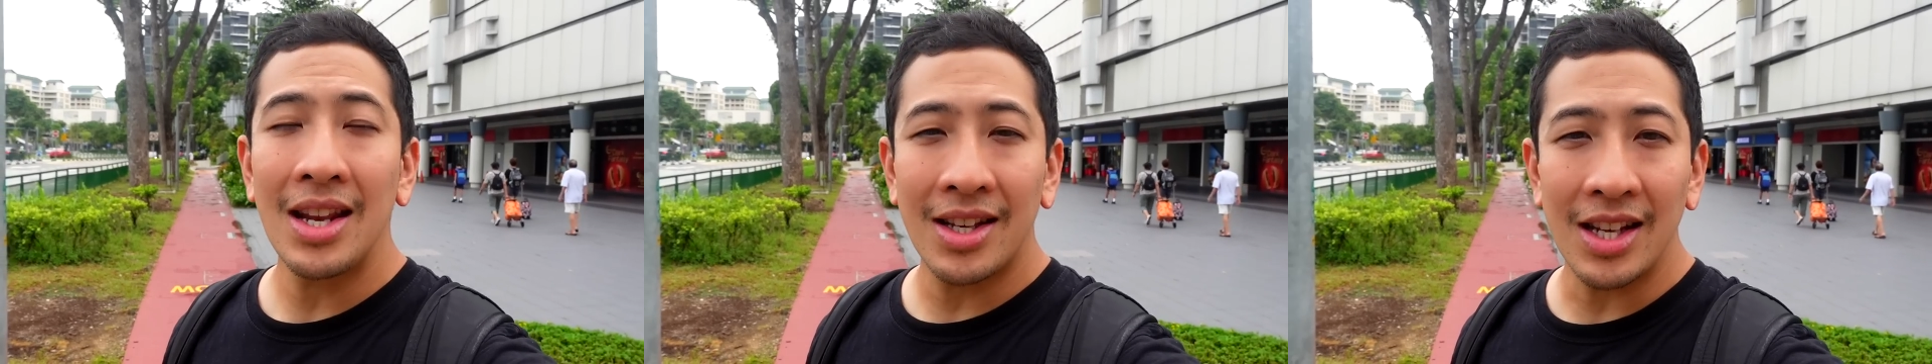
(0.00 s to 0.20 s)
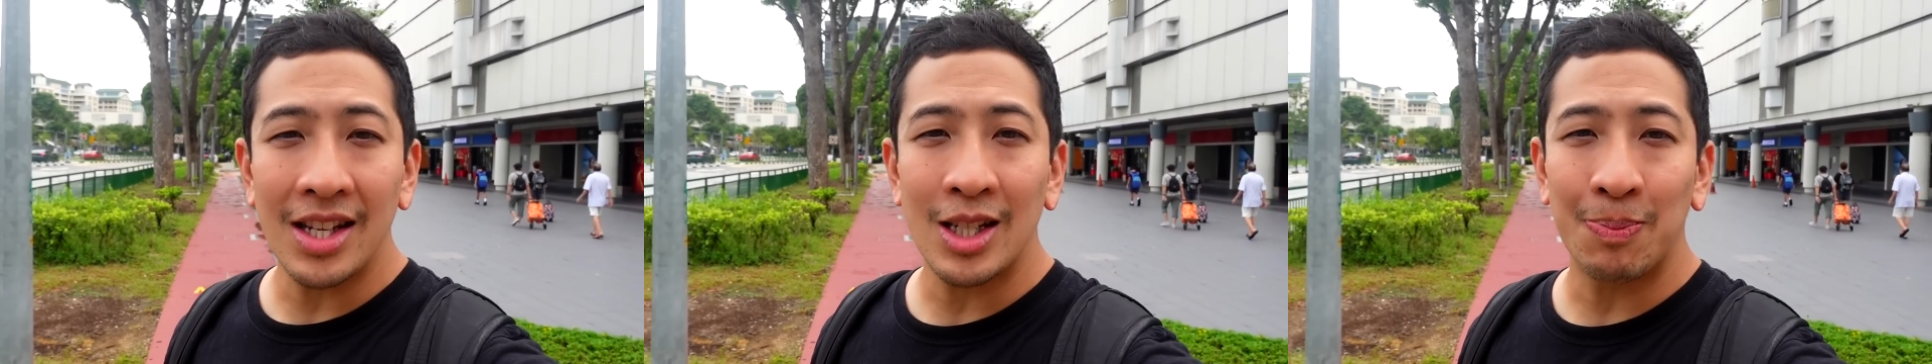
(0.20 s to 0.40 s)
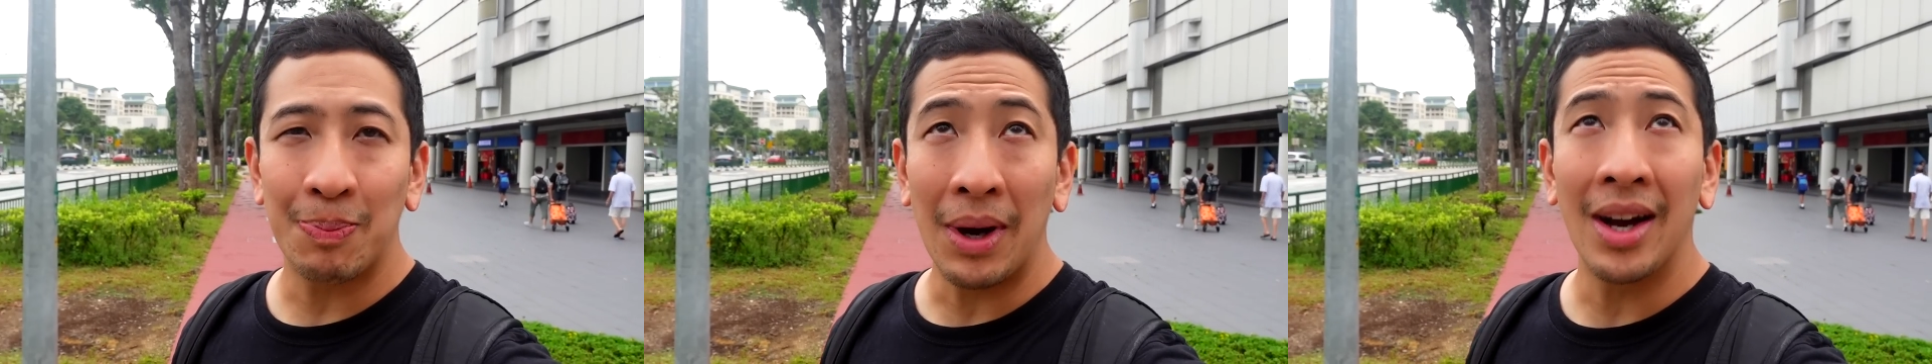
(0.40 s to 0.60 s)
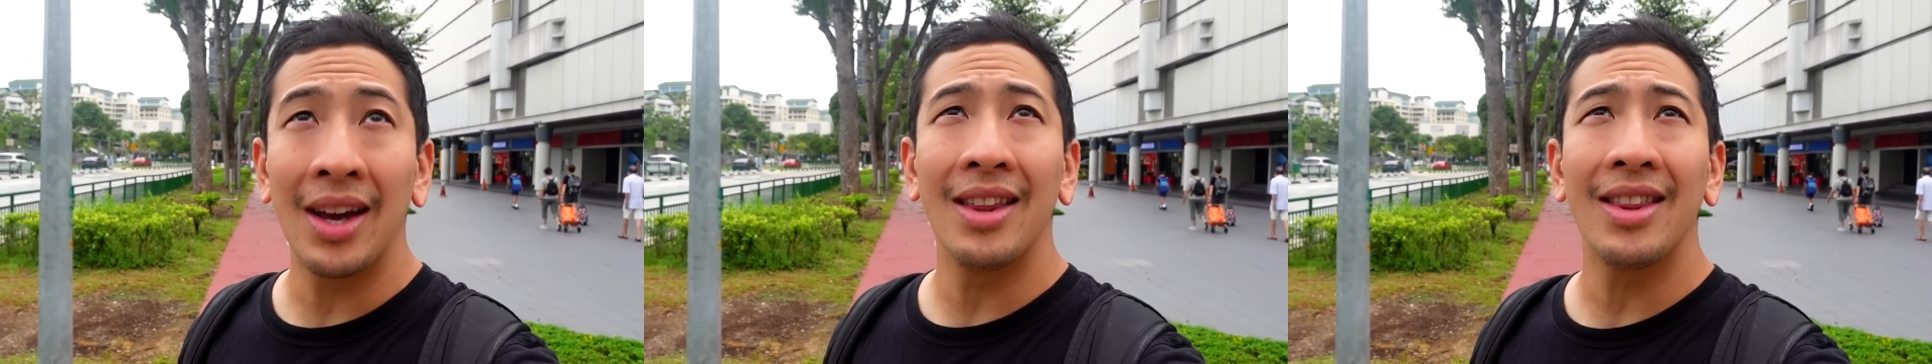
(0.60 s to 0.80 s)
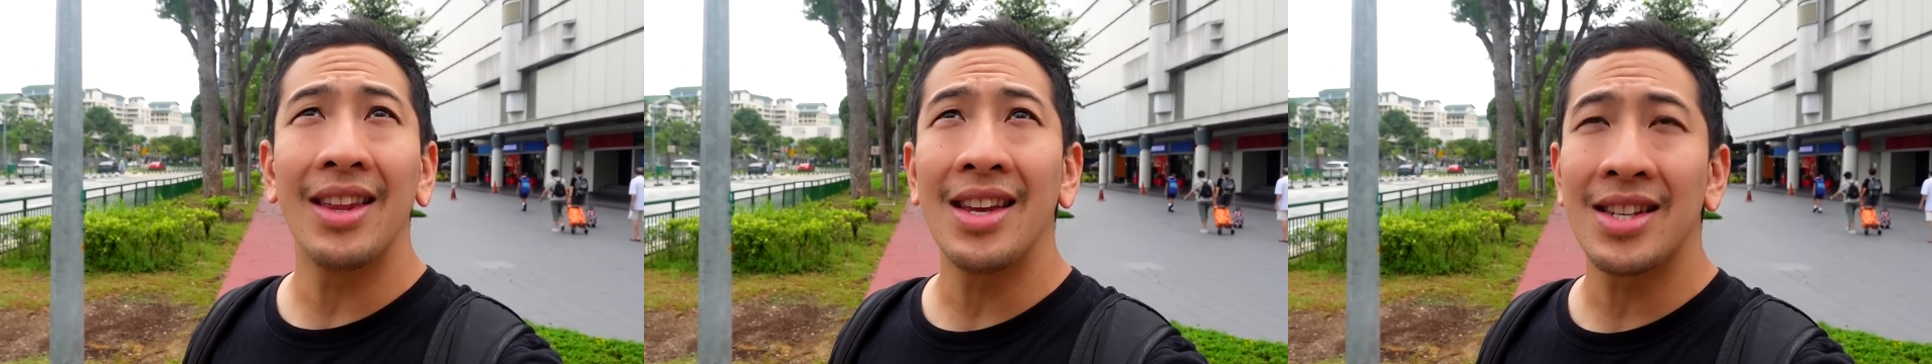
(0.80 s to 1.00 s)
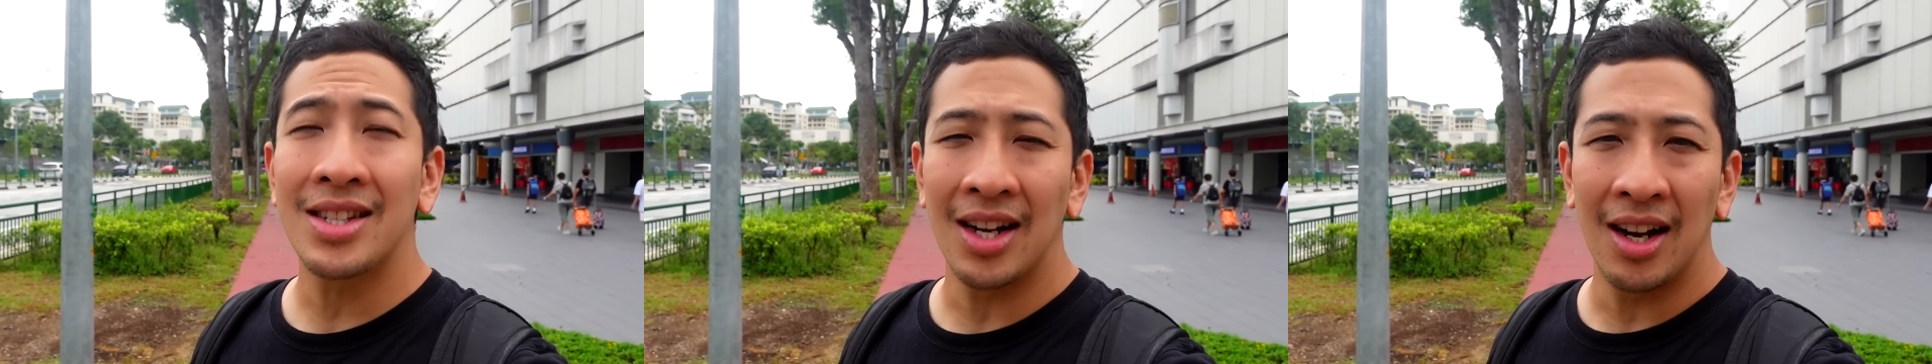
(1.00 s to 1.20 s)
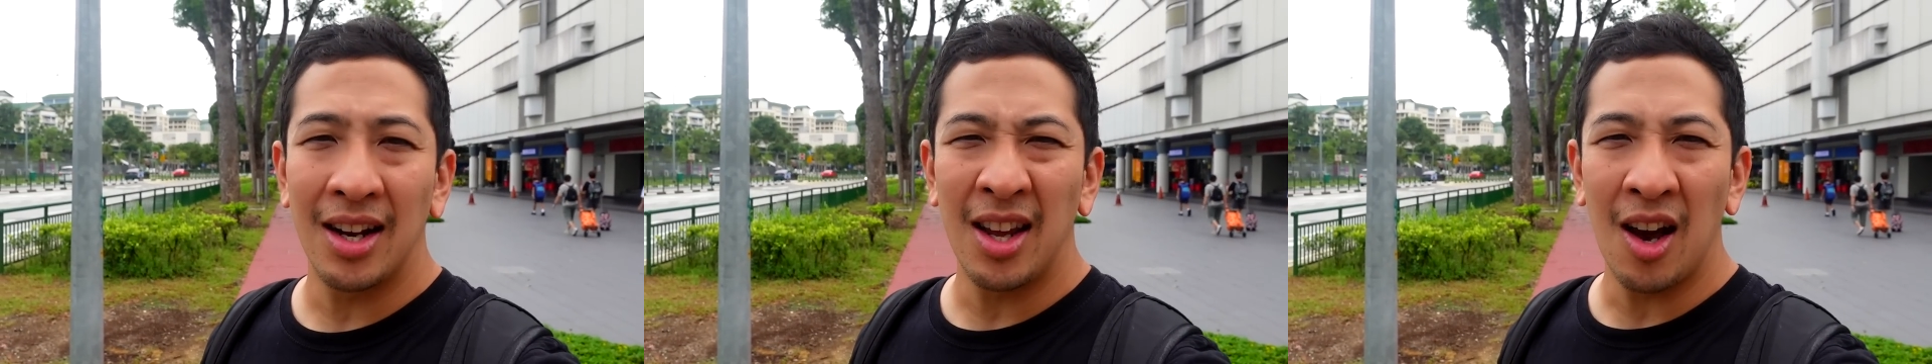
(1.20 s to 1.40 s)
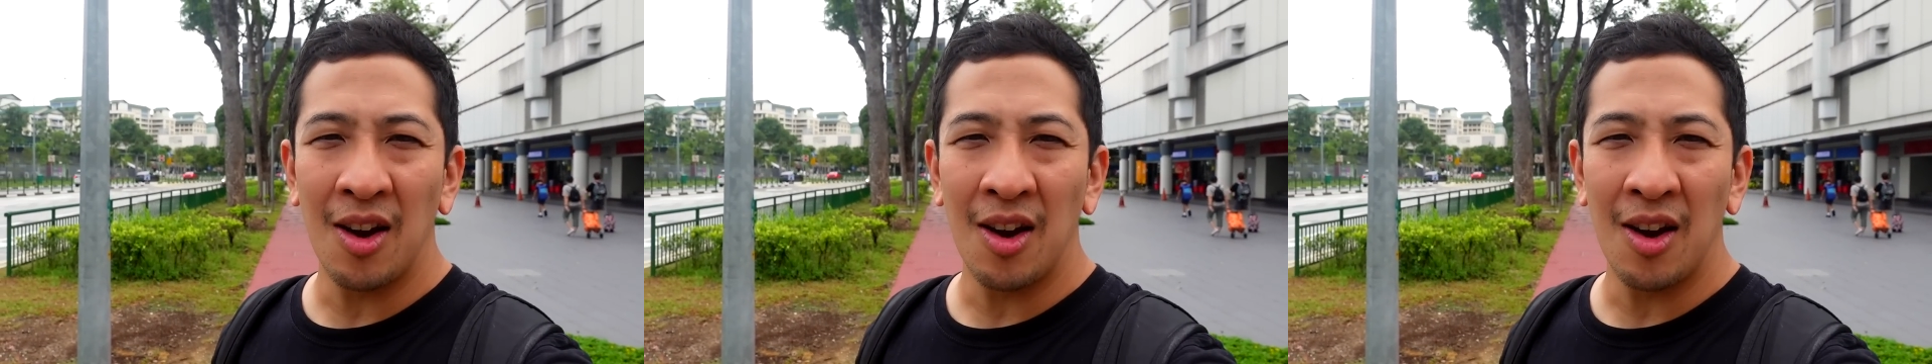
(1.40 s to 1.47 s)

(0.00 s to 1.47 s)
despite the slightly